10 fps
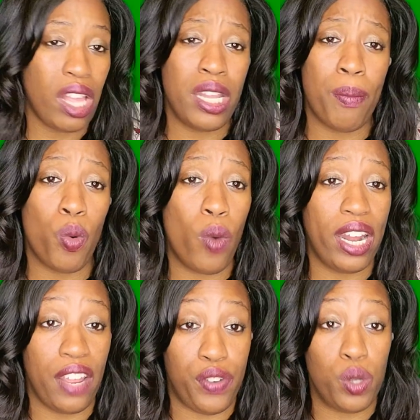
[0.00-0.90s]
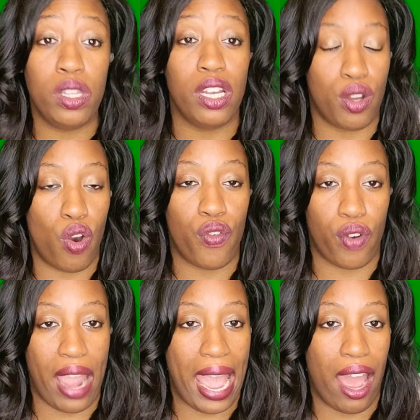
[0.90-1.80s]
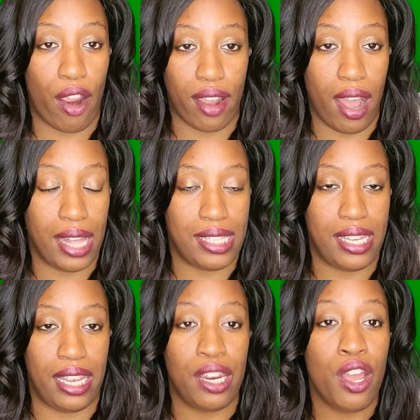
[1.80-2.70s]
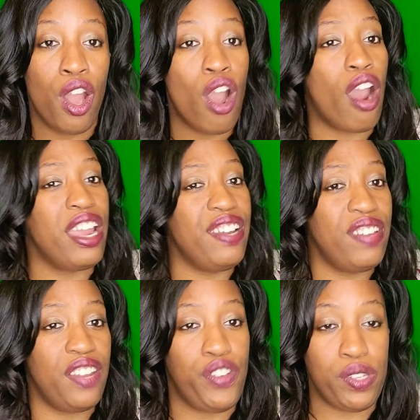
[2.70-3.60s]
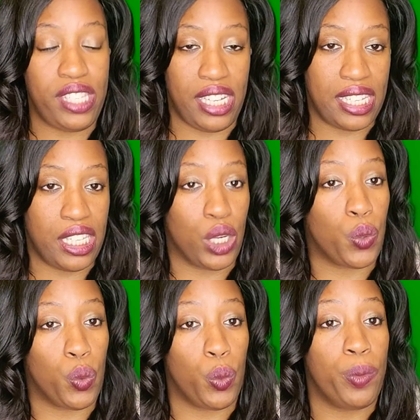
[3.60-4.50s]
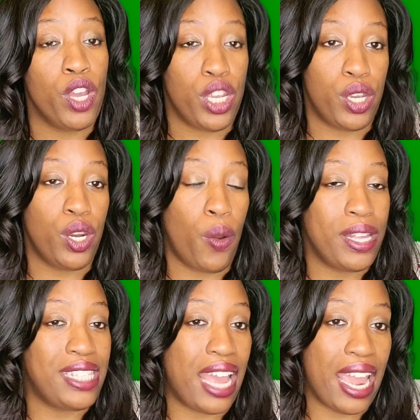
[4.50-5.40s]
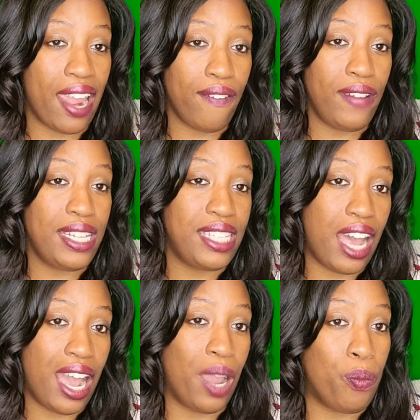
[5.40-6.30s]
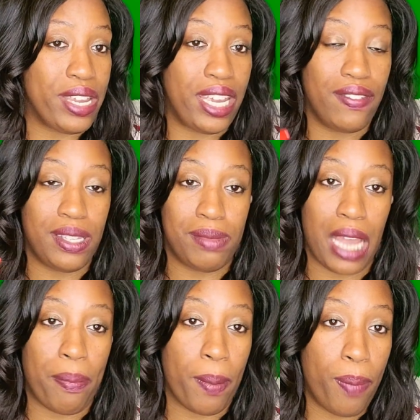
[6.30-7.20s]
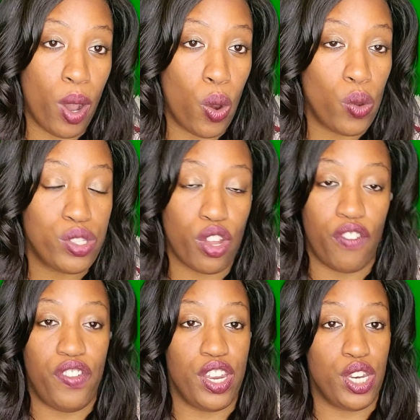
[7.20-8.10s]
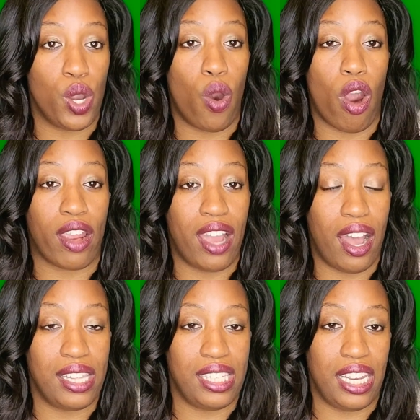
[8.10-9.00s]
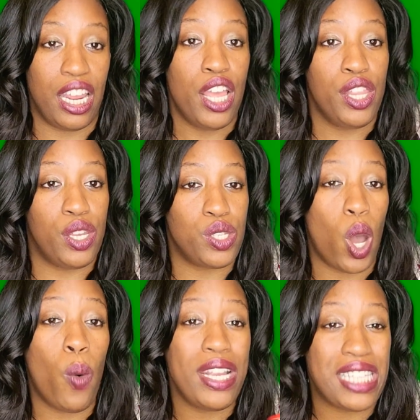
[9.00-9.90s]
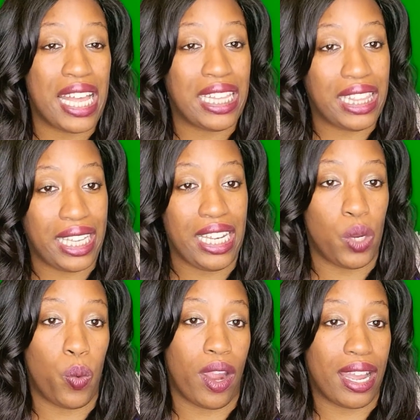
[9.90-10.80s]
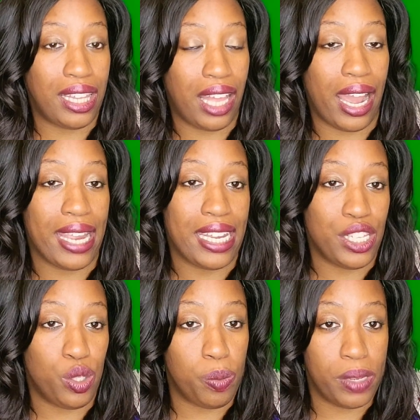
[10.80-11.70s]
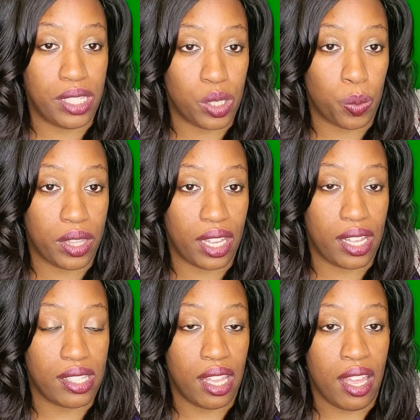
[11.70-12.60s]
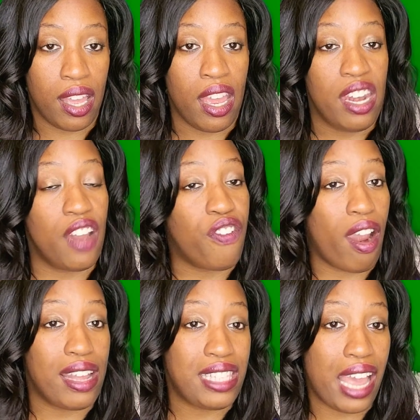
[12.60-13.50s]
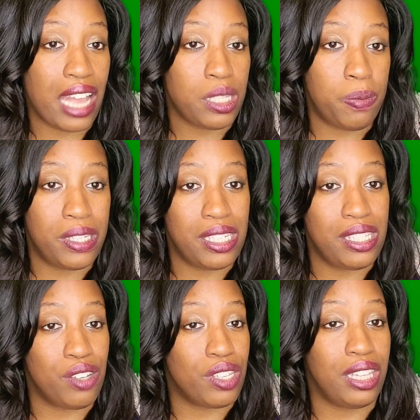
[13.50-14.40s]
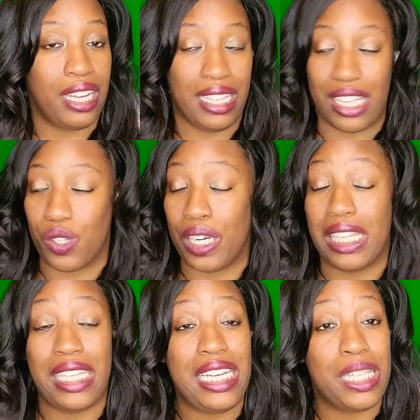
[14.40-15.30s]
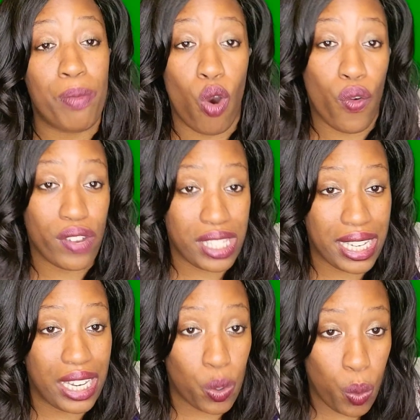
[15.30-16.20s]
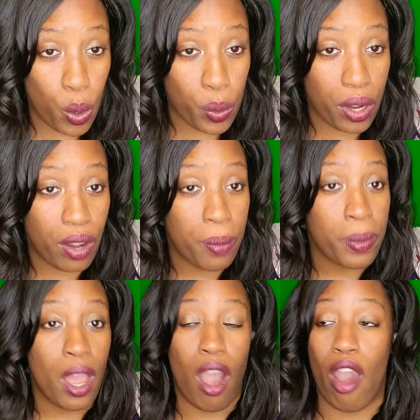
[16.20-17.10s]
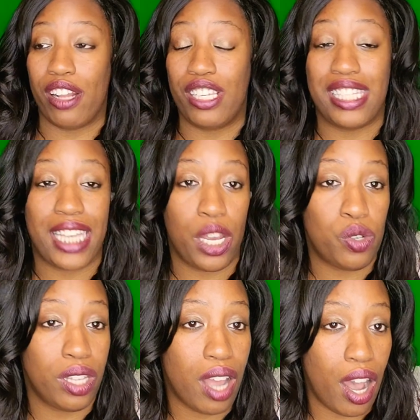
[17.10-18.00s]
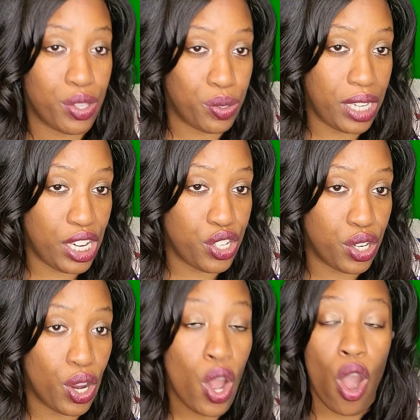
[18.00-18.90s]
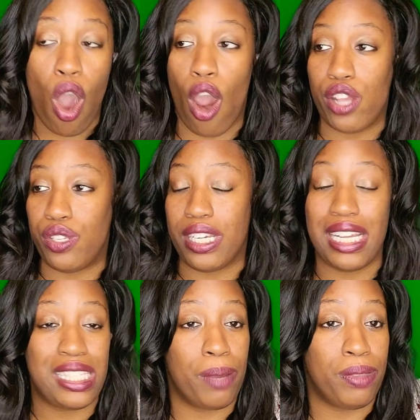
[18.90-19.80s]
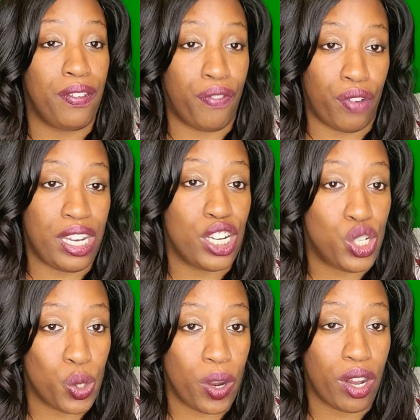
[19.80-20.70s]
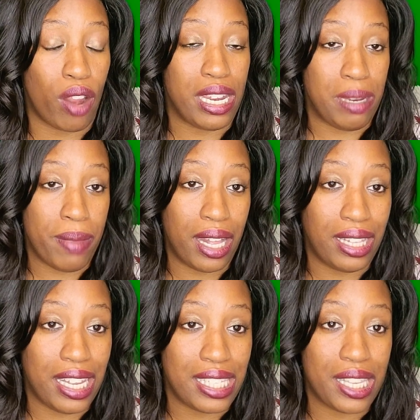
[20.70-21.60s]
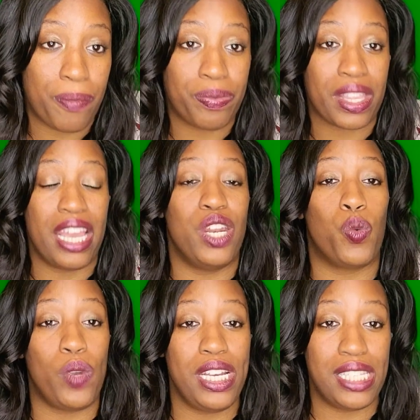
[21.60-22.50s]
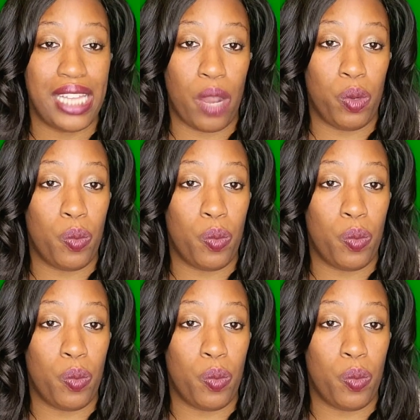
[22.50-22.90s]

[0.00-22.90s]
Number one, if you look over at our content, or even if you see us in the group, you'll notice that every time we give some type of post or video or content, there's always a link where a client can do business with us. Now, for our tax business, there's a link that's going to lead them over to get a quote, or to schedule a consultation, or to get something free and join our email list. And the reason that we